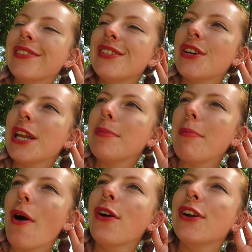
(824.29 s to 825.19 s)
Still going to be
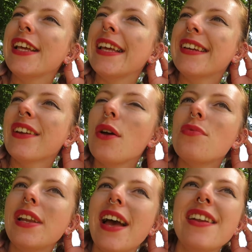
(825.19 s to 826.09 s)
partying,
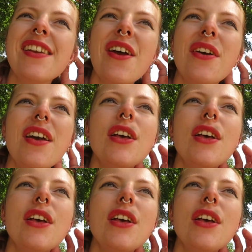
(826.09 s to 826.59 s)
hopefully. I don't know,